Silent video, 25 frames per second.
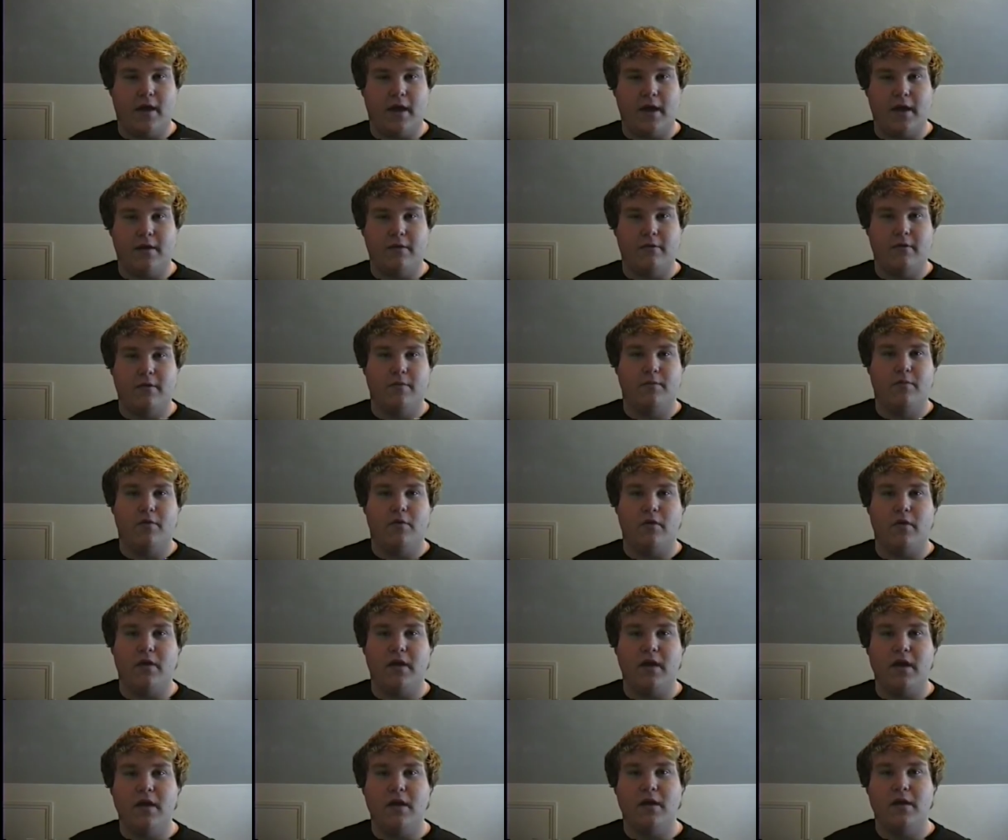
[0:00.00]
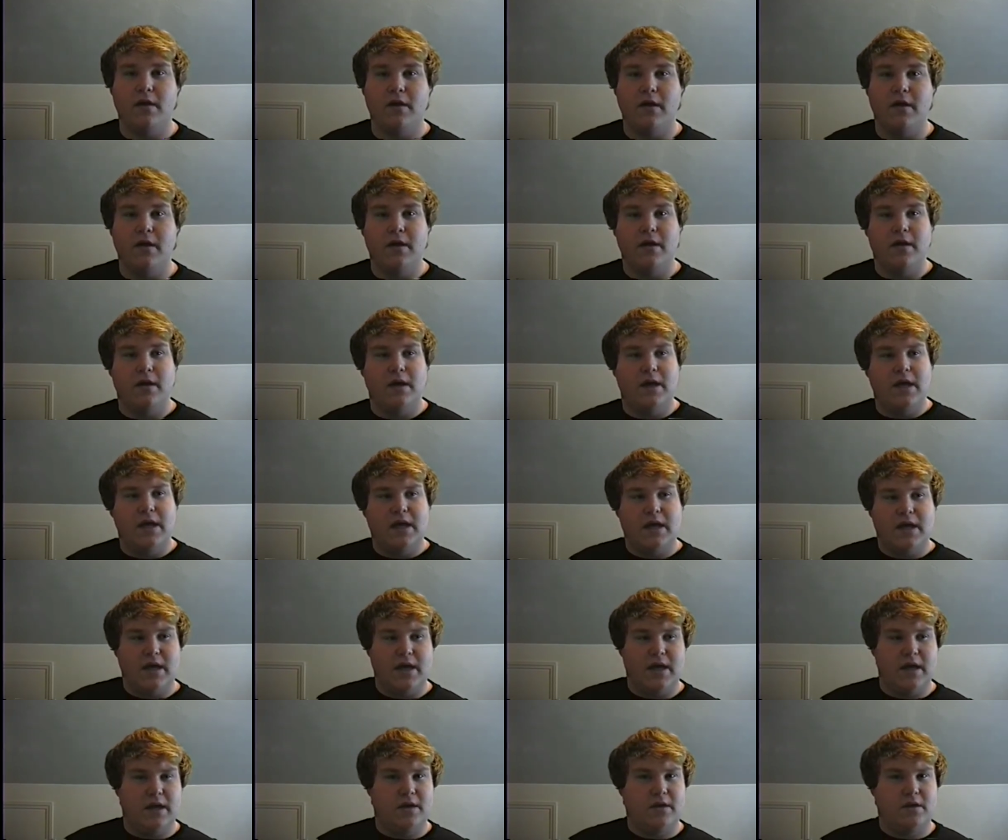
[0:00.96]
idler pulley,
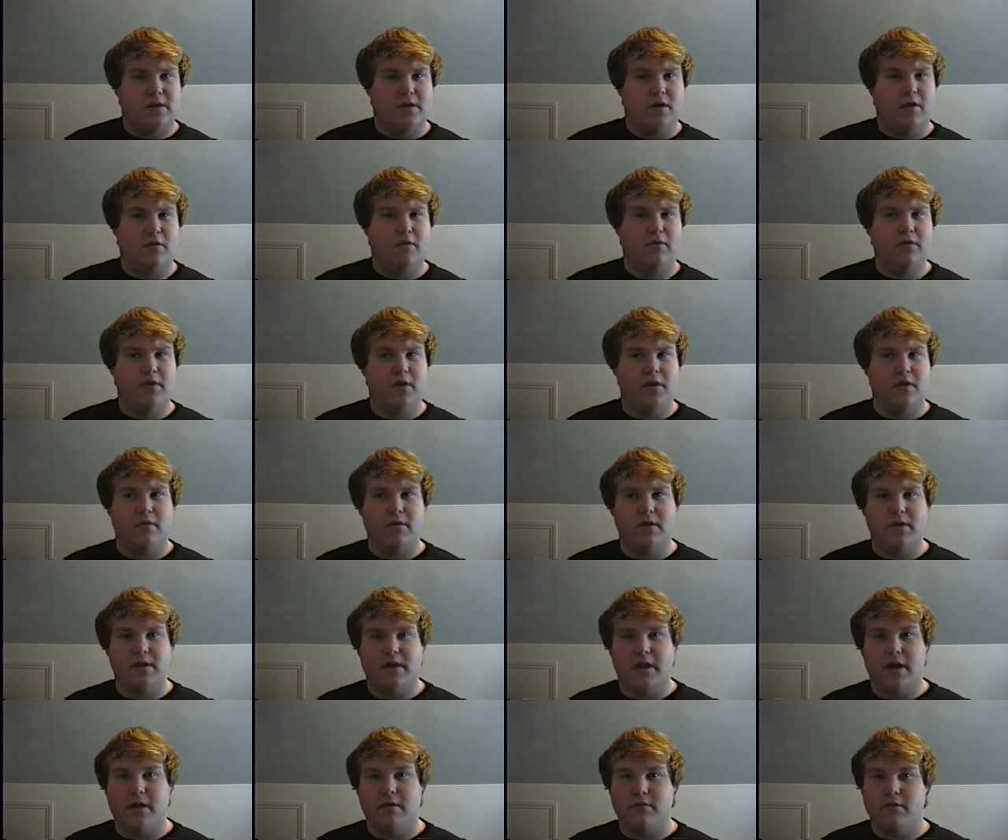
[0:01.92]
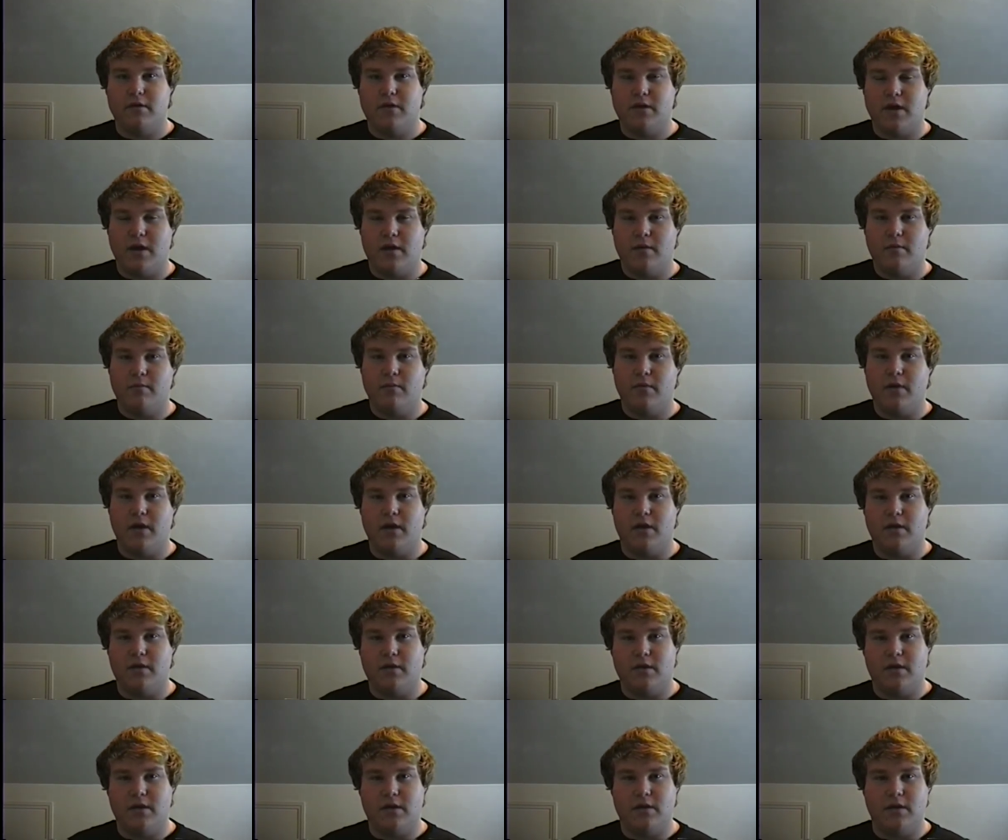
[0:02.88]
it toned the noise down some, but
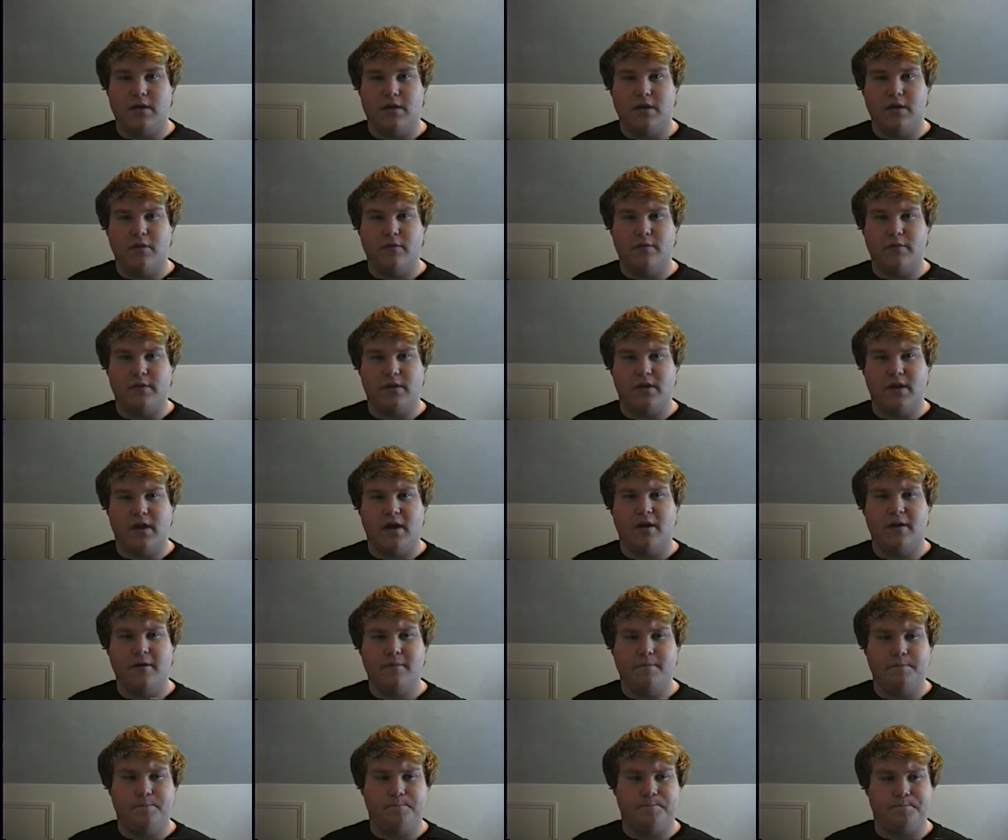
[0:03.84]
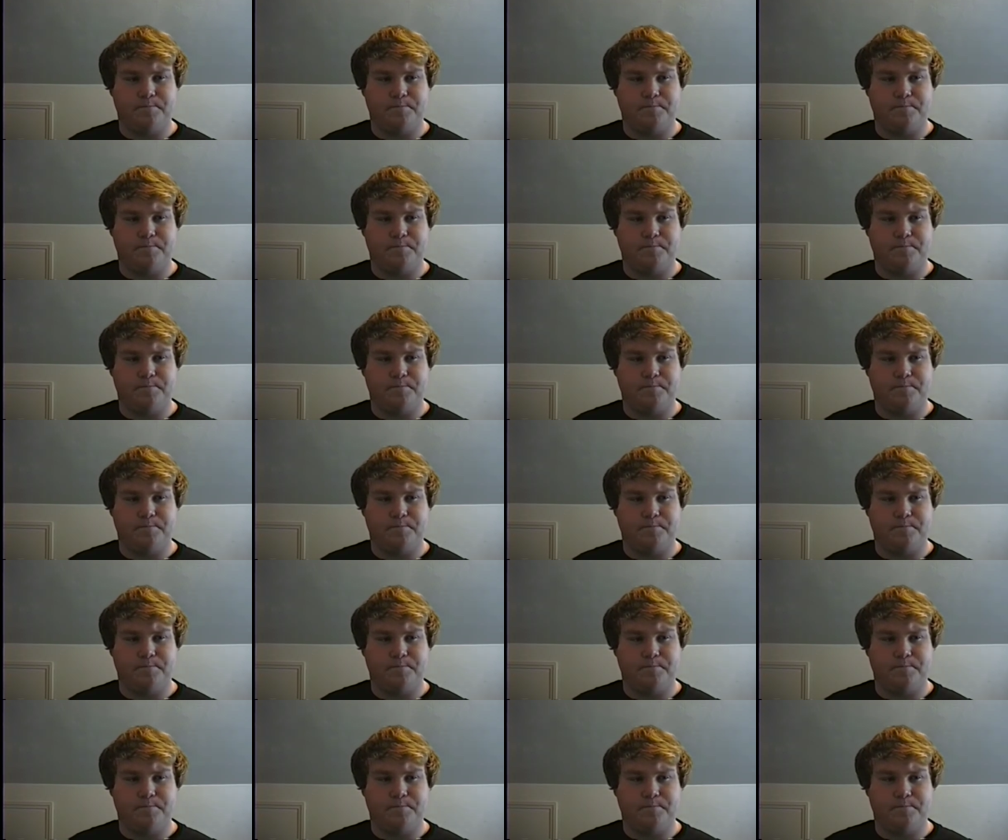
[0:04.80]
it still was there.